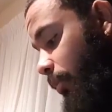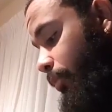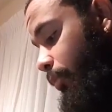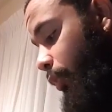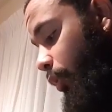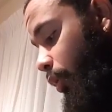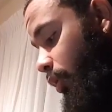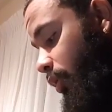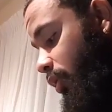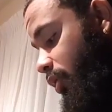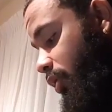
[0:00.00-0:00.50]

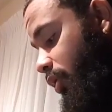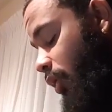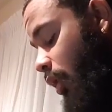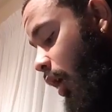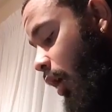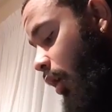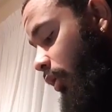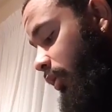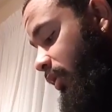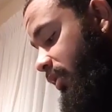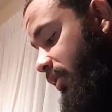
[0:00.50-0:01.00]
purged
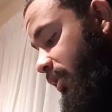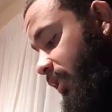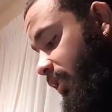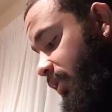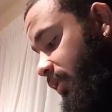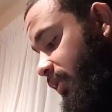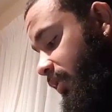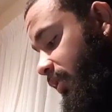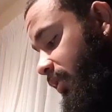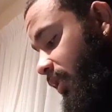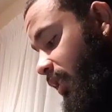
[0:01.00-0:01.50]
our
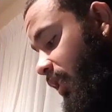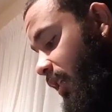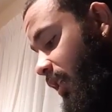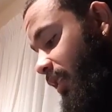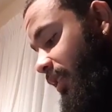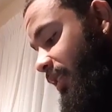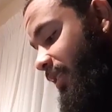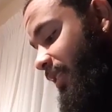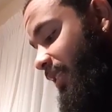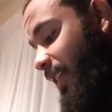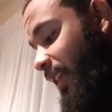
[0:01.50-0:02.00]
sins,
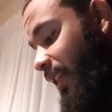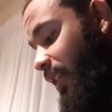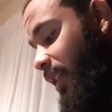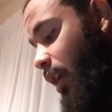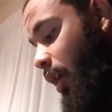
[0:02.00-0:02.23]
set